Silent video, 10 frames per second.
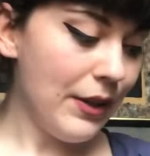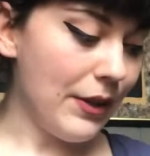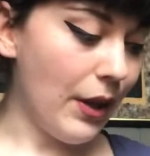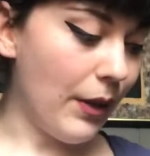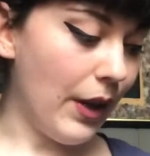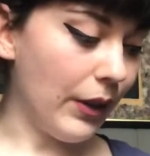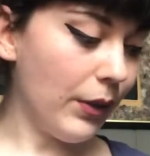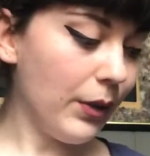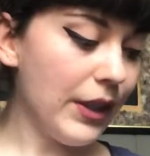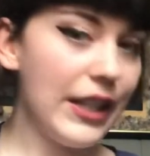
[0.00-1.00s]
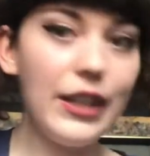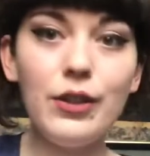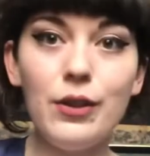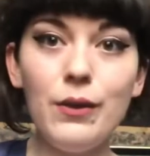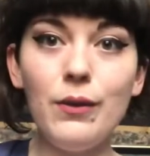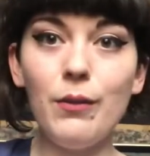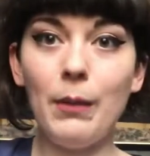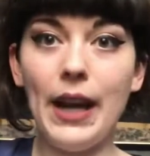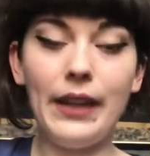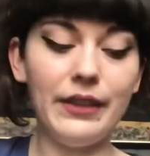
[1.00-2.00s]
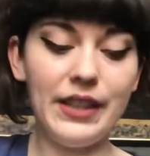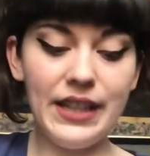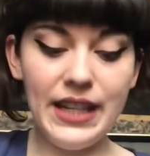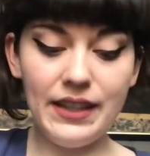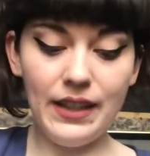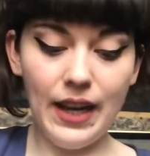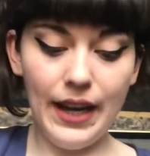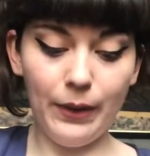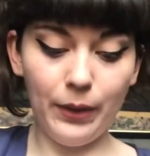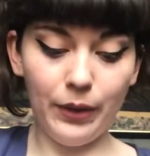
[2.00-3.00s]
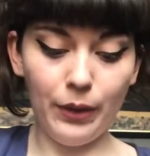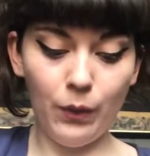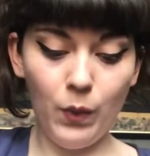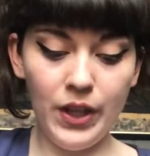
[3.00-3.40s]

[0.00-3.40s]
So according to my receipt, I ordered